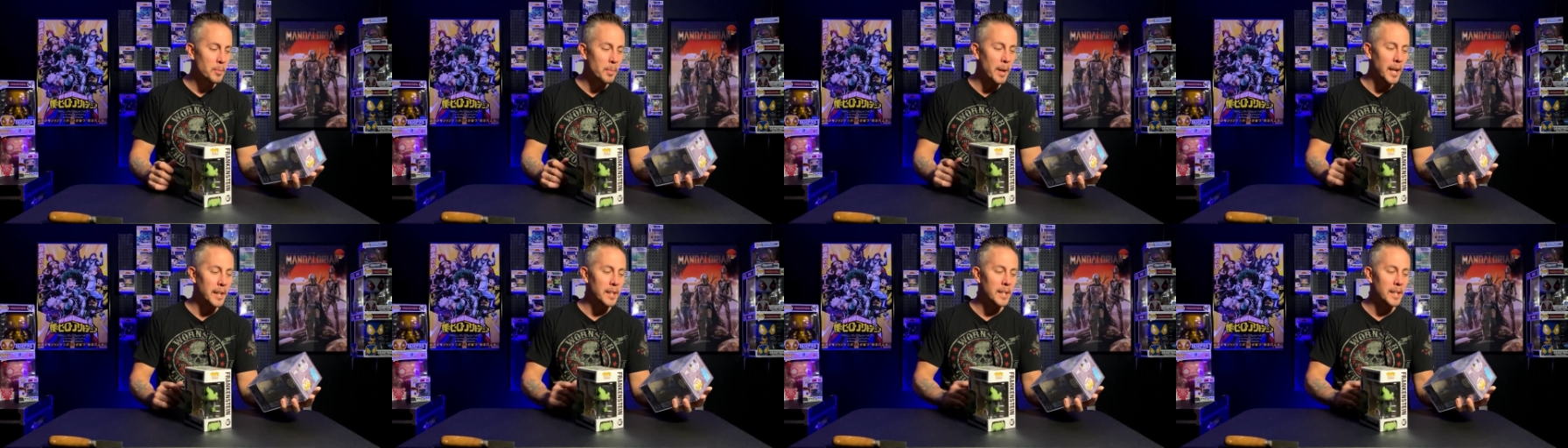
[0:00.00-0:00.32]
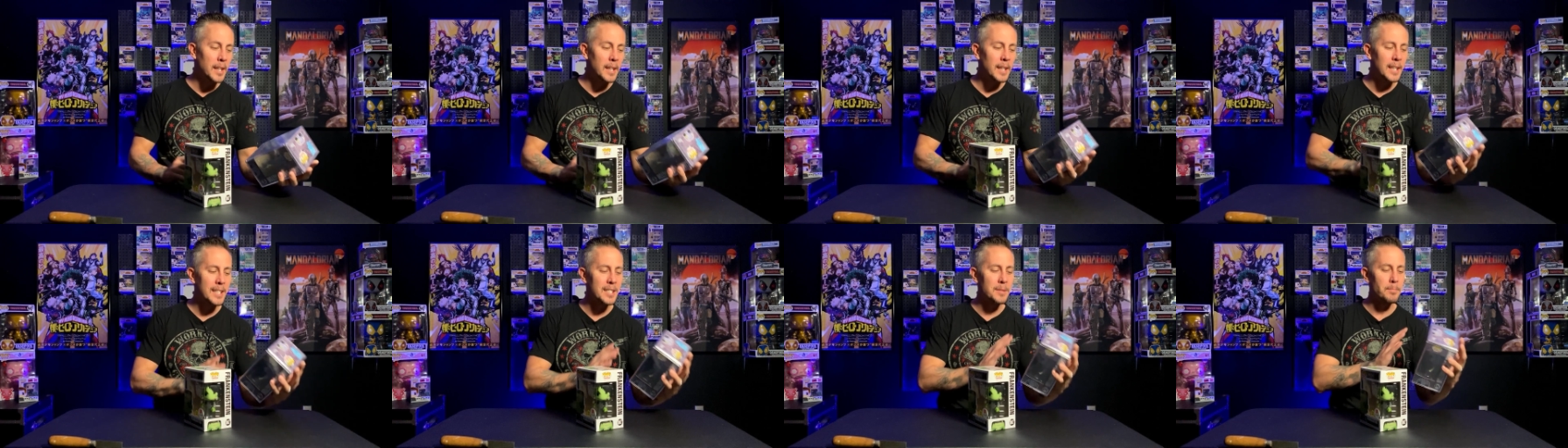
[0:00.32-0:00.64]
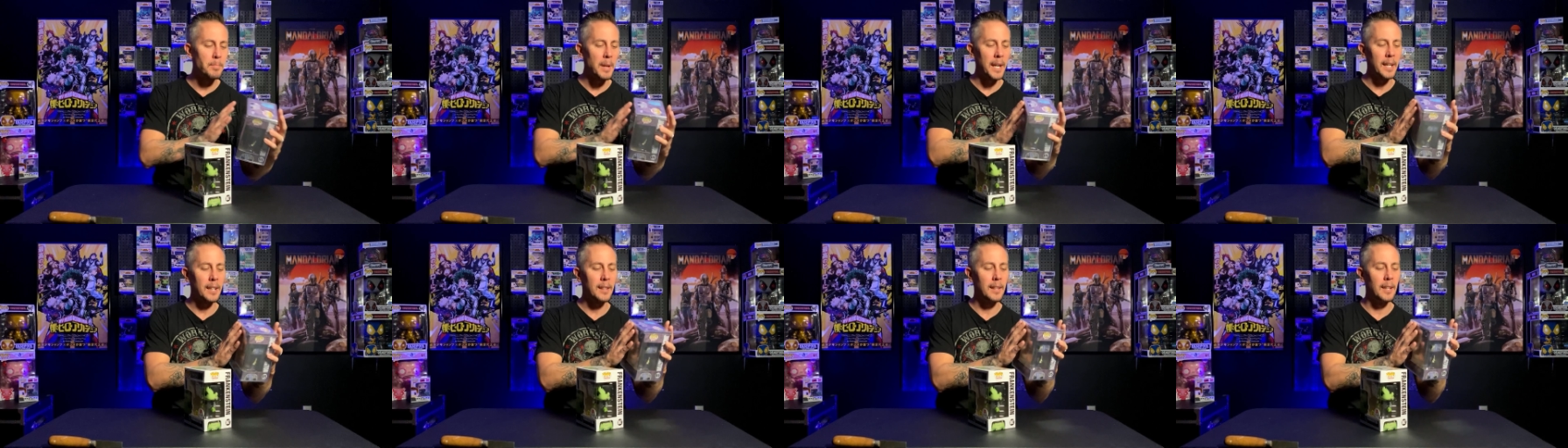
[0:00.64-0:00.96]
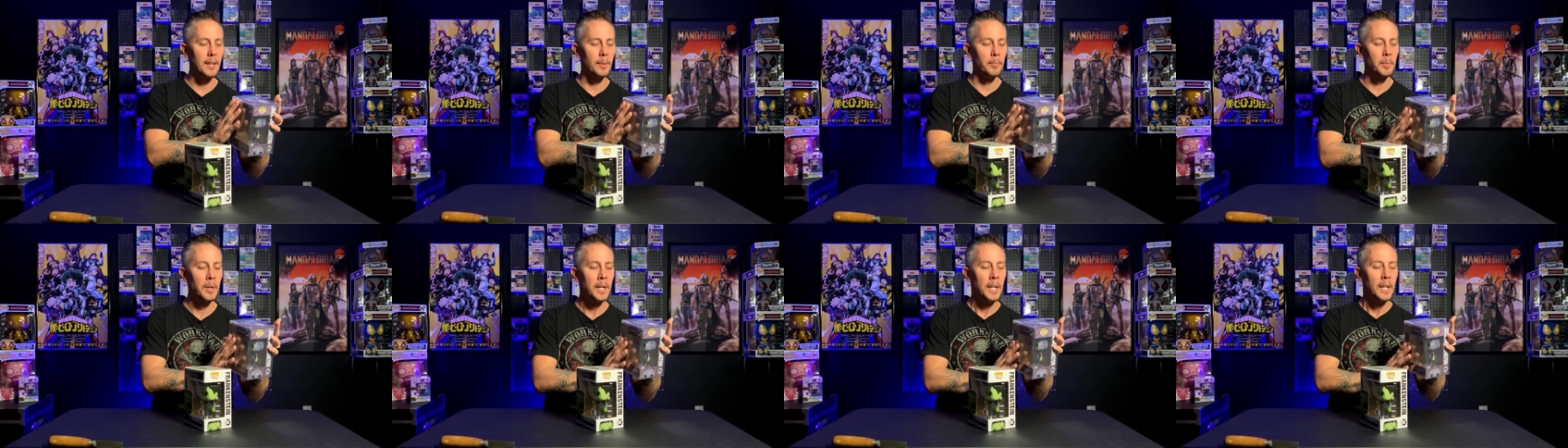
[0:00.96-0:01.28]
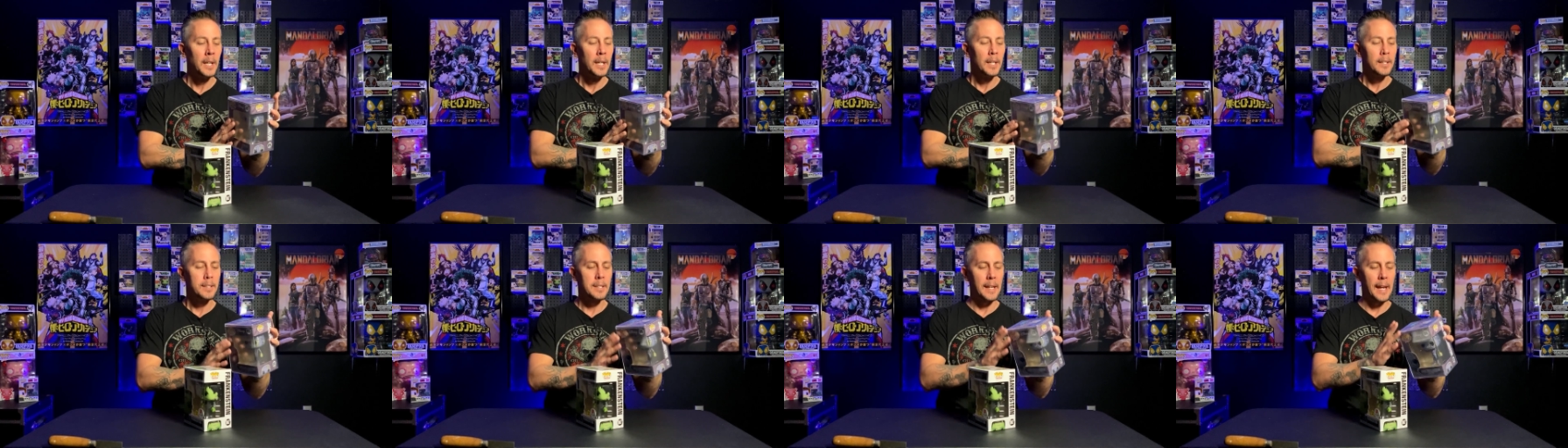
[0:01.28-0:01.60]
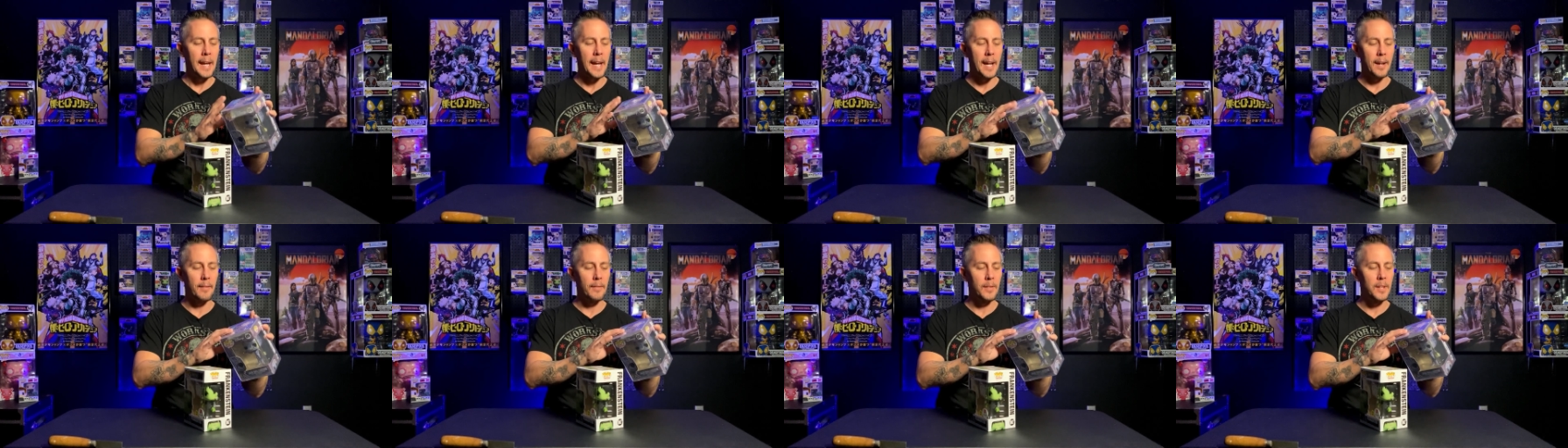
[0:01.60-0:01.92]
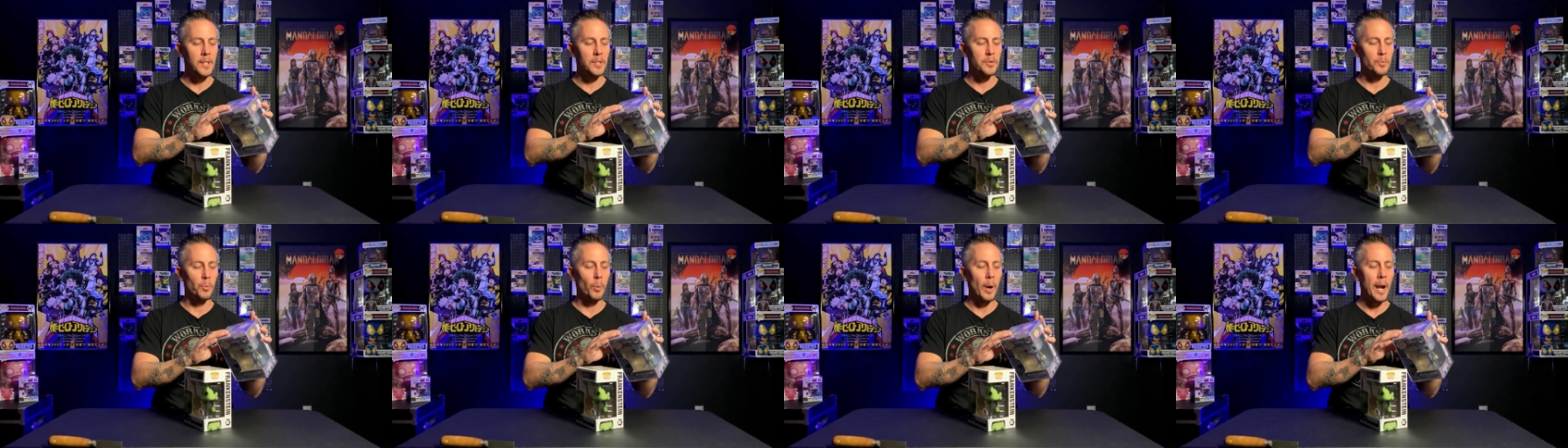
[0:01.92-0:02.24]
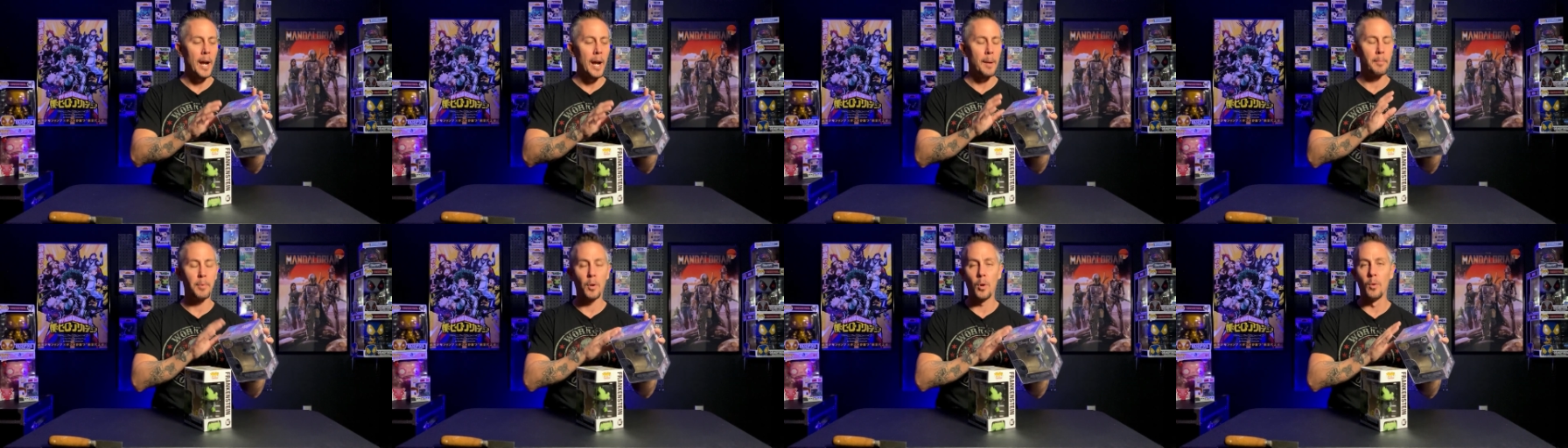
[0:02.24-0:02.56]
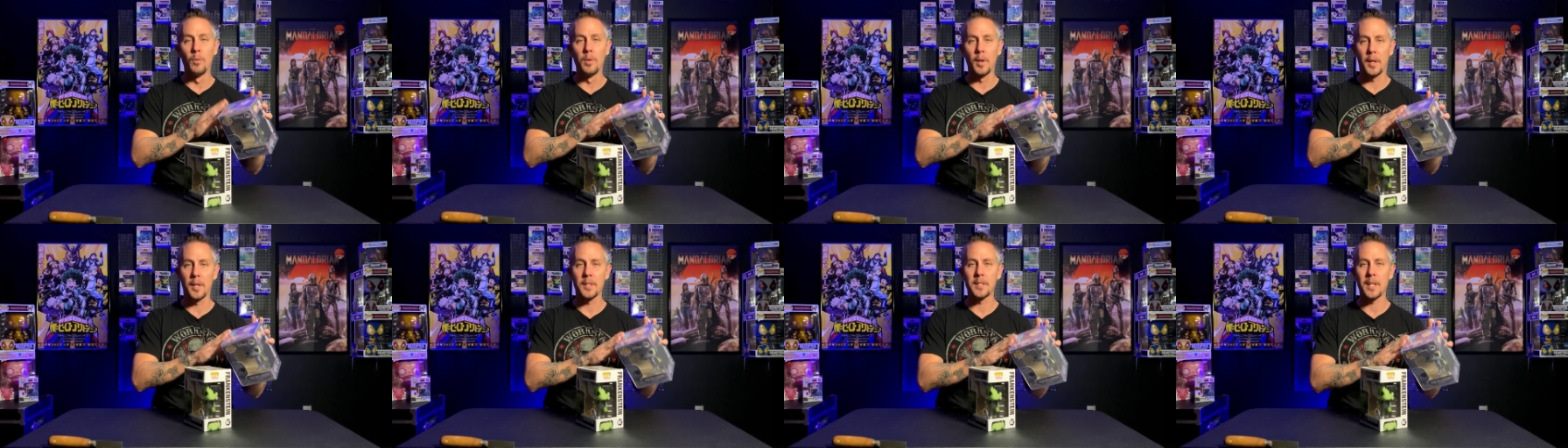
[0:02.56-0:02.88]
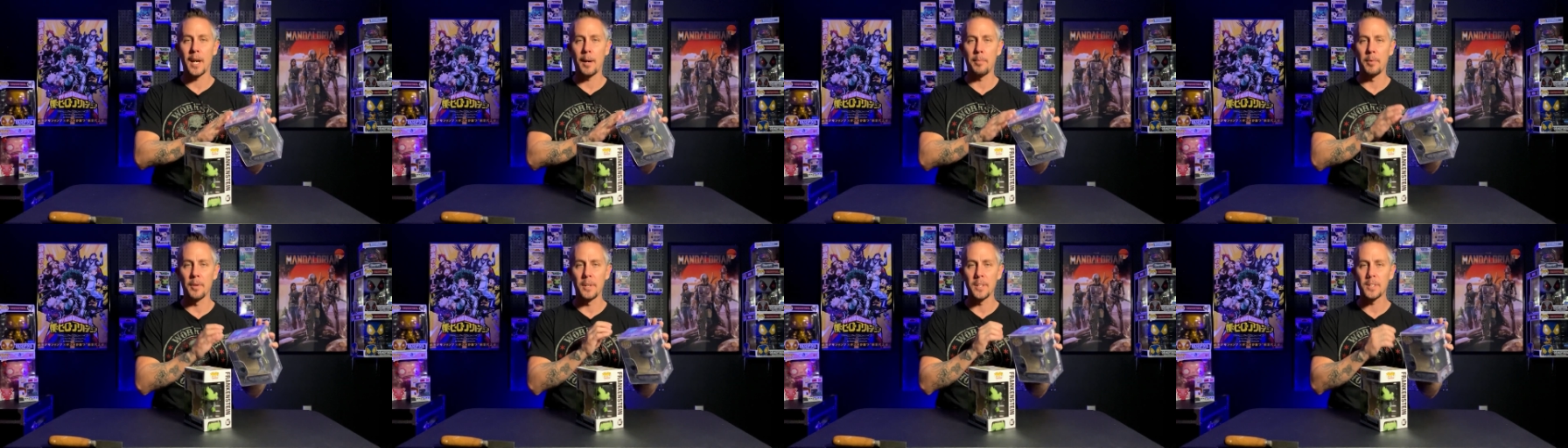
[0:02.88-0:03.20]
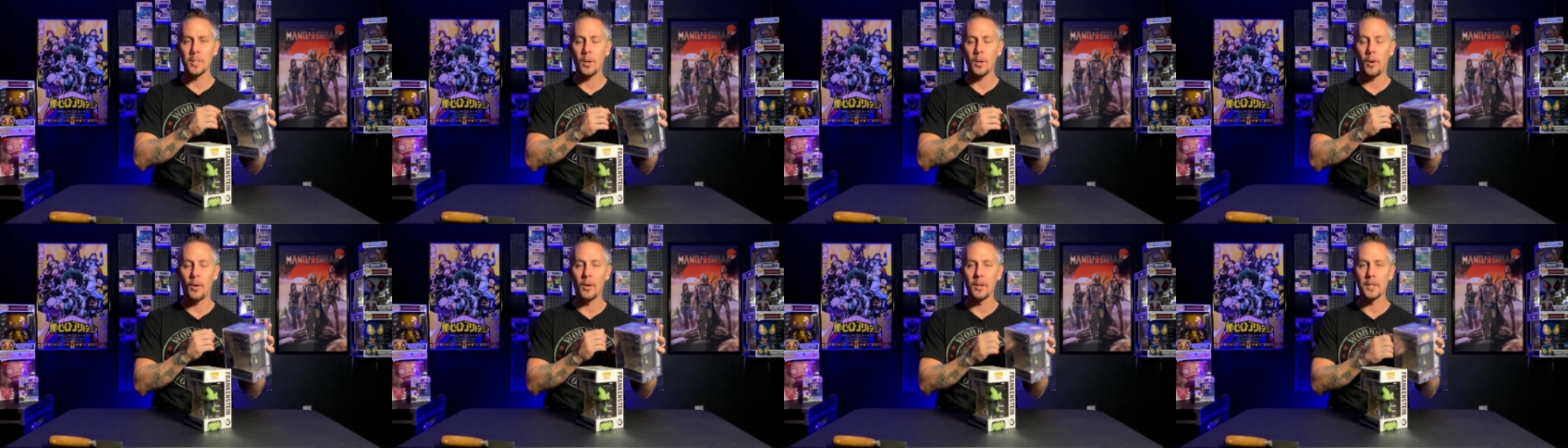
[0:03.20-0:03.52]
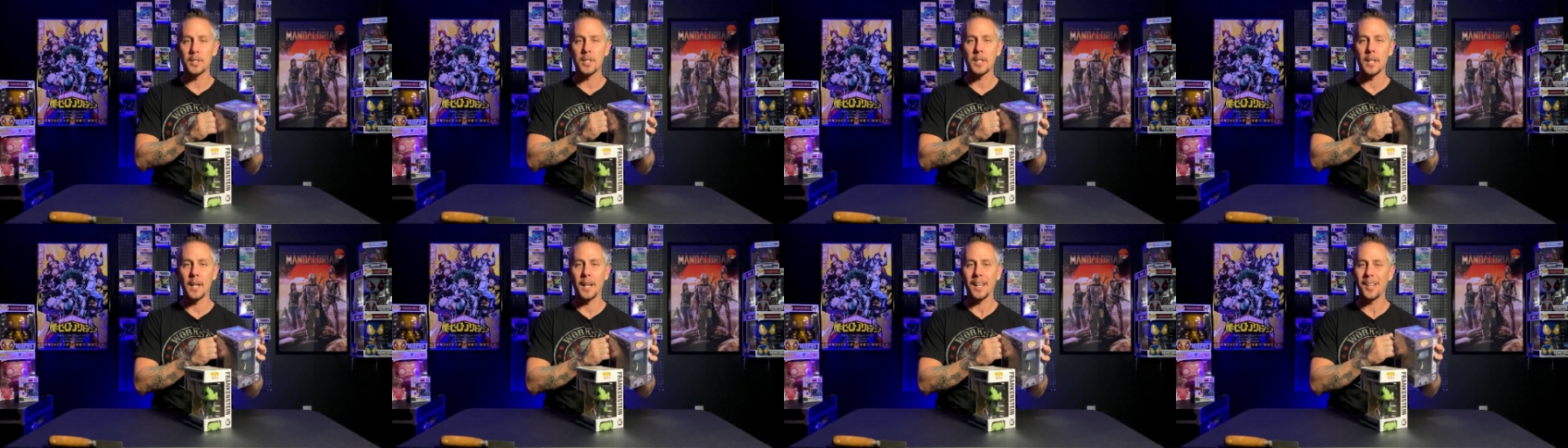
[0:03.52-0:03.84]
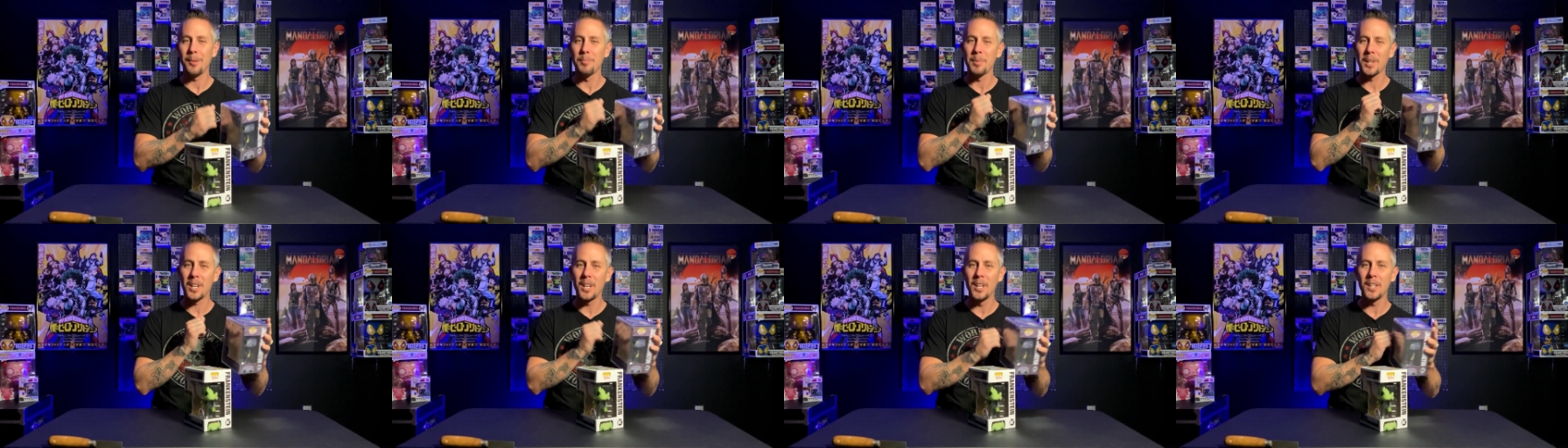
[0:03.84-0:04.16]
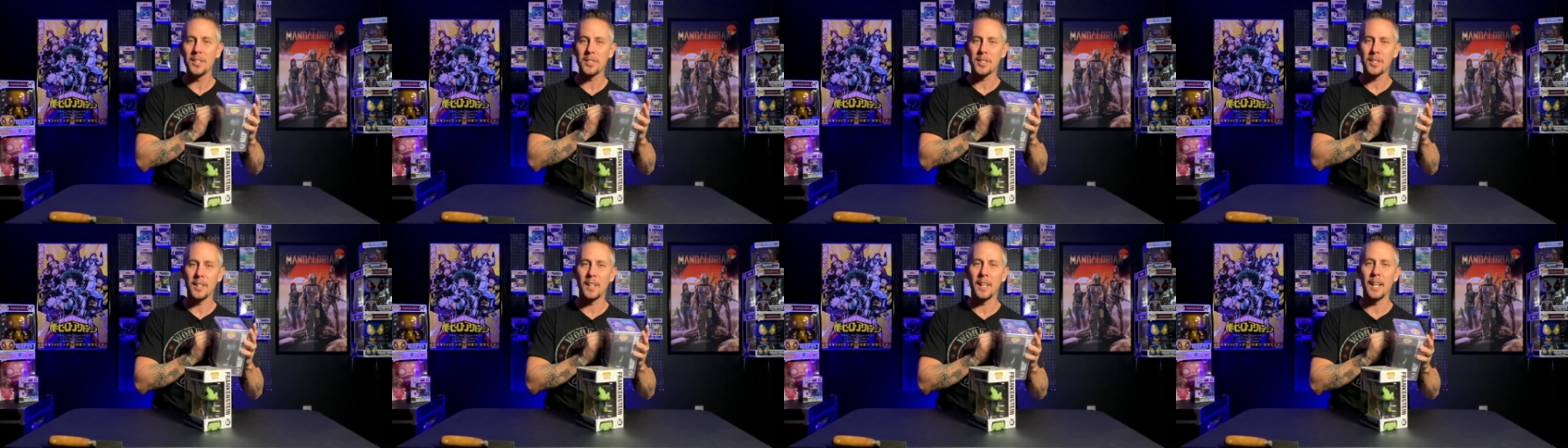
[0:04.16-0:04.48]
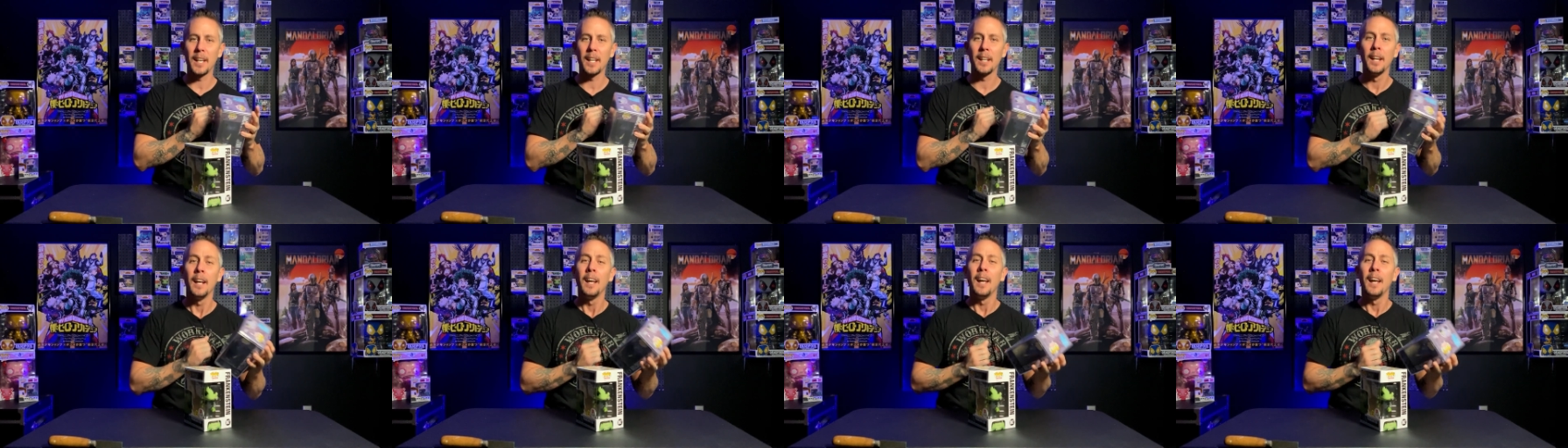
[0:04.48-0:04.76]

but I didn't expect them to have this wrap over the top of this hard stack. And because of that,